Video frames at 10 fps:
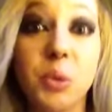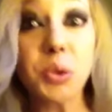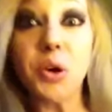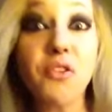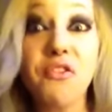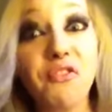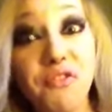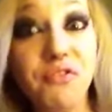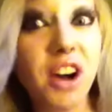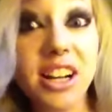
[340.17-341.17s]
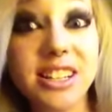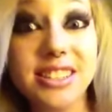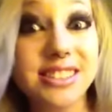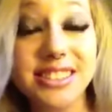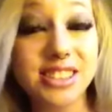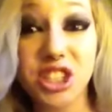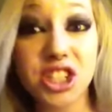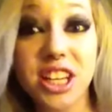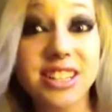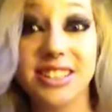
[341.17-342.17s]
Oh, no fucking
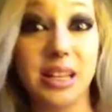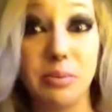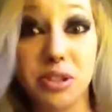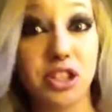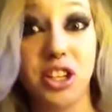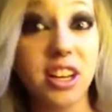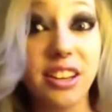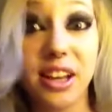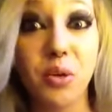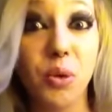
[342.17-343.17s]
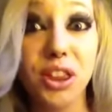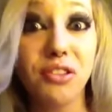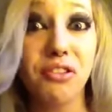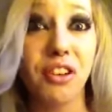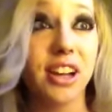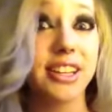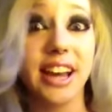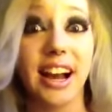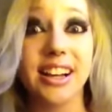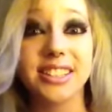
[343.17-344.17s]
shit, dipshit. Like, what the fuck?
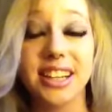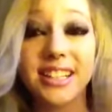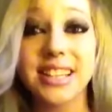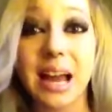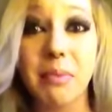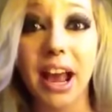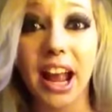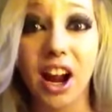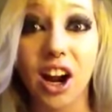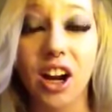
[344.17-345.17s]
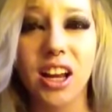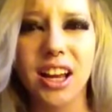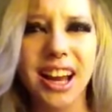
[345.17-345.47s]
Yeah, because I can dye my hair.